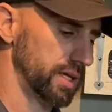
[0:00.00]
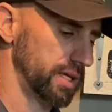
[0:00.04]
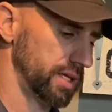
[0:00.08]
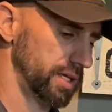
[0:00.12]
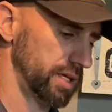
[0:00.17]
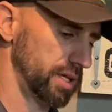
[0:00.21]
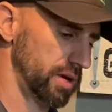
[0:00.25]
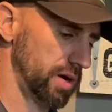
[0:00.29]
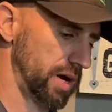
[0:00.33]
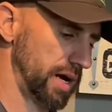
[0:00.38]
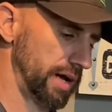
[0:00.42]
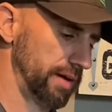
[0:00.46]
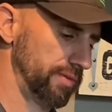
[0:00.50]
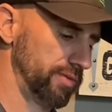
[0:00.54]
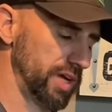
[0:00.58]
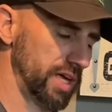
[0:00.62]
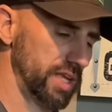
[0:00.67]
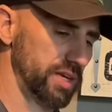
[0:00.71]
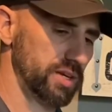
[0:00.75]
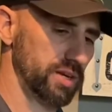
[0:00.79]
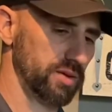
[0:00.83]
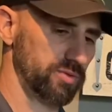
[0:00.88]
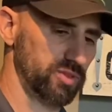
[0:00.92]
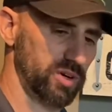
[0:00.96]
You know, I've
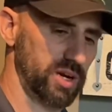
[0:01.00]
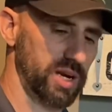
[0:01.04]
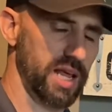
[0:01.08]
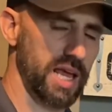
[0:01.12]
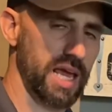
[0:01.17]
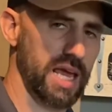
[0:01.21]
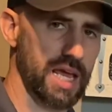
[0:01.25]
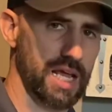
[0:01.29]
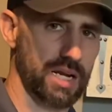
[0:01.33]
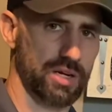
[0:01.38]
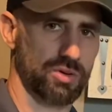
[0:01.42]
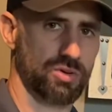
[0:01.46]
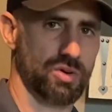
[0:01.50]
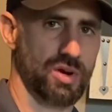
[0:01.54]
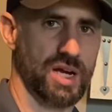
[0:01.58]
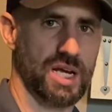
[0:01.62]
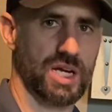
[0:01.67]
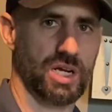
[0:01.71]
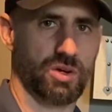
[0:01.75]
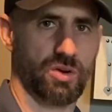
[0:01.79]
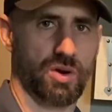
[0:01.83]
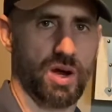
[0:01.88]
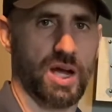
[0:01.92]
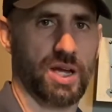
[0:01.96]
had different hand
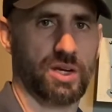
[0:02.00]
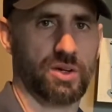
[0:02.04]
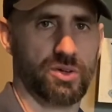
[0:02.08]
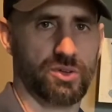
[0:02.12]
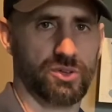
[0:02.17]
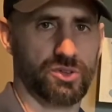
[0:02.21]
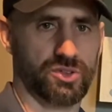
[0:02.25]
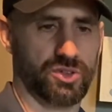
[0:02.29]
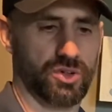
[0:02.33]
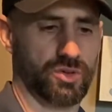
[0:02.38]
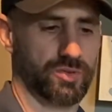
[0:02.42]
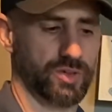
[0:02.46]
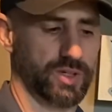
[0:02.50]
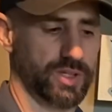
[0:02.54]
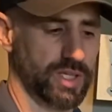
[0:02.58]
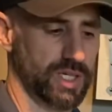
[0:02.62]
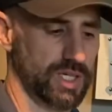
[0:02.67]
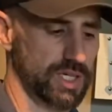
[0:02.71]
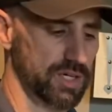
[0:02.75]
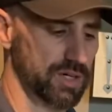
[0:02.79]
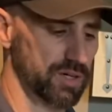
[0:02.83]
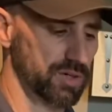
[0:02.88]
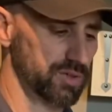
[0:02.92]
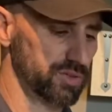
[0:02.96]
crank grinders over the
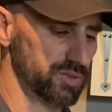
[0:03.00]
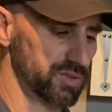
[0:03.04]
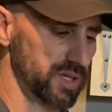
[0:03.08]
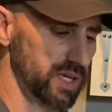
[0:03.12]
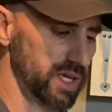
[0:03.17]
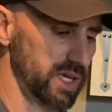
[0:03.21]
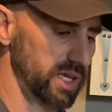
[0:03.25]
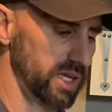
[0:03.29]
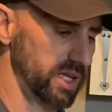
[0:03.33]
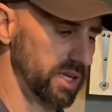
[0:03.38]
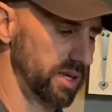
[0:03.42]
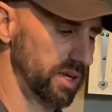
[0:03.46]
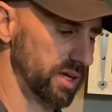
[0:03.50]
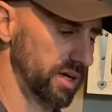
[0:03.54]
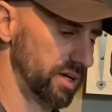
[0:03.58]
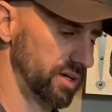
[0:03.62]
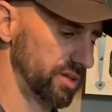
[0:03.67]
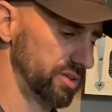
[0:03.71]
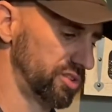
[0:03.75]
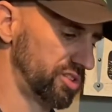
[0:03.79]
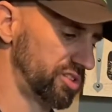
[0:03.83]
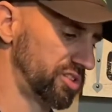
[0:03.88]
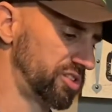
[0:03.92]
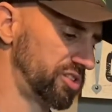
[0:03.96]
years and
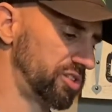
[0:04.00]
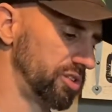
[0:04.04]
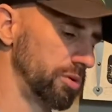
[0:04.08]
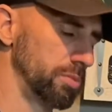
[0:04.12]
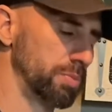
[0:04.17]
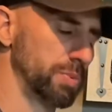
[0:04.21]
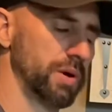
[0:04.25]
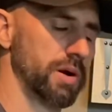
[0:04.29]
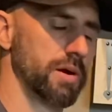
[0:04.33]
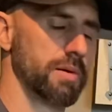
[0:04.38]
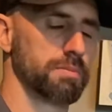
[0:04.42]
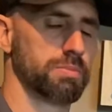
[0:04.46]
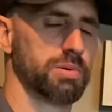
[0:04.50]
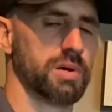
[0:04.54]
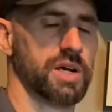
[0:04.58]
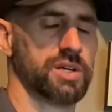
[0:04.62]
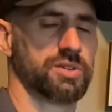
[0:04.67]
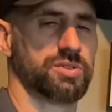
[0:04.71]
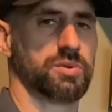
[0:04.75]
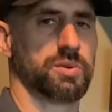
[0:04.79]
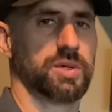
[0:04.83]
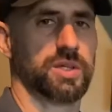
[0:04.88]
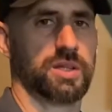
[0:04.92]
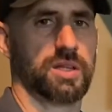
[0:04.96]
super
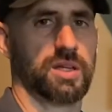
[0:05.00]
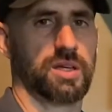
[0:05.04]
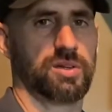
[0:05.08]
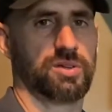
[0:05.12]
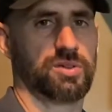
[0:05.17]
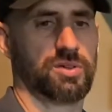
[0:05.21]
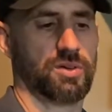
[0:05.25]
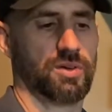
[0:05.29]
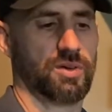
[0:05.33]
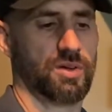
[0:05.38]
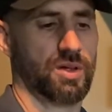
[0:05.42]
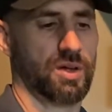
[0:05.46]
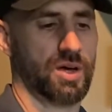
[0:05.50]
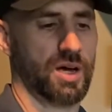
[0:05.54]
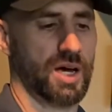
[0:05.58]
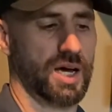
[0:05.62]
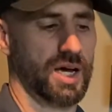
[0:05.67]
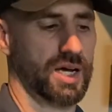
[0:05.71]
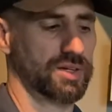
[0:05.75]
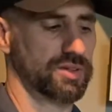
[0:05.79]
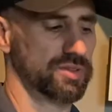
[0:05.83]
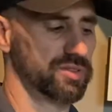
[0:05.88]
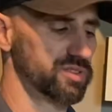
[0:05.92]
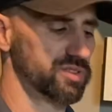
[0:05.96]
impressed with this.
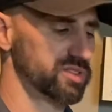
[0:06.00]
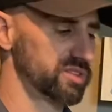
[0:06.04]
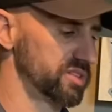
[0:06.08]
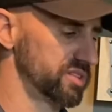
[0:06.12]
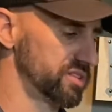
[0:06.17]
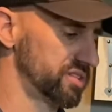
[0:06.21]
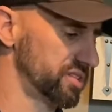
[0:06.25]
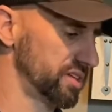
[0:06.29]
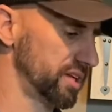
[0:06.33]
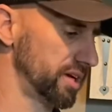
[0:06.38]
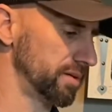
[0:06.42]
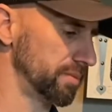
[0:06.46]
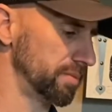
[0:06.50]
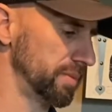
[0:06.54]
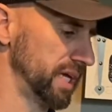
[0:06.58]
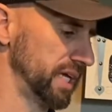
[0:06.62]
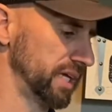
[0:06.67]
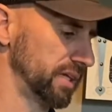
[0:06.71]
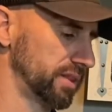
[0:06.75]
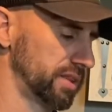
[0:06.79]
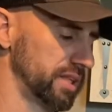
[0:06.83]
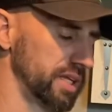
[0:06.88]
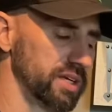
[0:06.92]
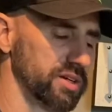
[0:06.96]
It's just gonna
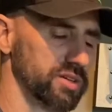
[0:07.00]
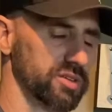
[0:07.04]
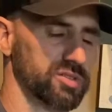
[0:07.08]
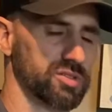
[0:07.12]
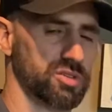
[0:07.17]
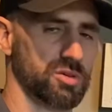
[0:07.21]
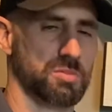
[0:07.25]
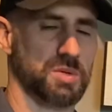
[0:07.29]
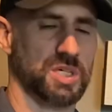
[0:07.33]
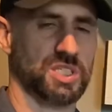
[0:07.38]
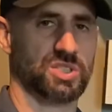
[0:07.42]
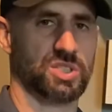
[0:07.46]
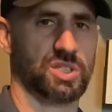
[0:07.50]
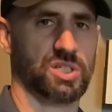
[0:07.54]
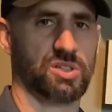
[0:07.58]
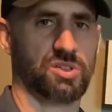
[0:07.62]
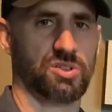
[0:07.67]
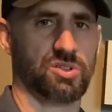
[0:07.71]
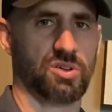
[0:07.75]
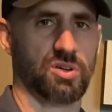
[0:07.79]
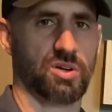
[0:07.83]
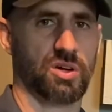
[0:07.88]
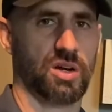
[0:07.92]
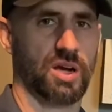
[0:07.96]
make things so much
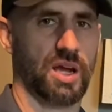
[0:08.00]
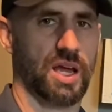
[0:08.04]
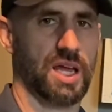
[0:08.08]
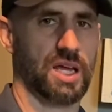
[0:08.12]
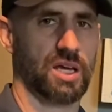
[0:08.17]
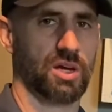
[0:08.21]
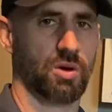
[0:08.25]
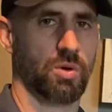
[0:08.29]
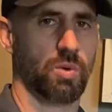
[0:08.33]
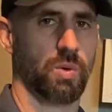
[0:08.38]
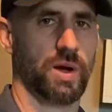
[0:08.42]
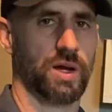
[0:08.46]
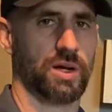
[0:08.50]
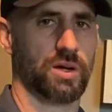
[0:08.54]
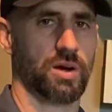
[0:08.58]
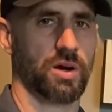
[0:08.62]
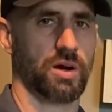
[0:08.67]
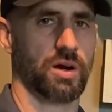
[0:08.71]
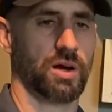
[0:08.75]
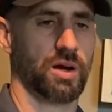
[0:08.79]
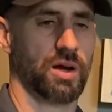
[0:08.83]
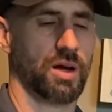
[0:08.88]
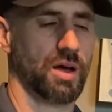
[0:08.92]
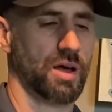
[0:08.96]
easier and
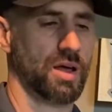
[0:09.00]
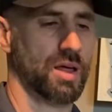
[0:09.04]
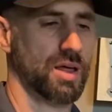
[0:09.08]
quicker.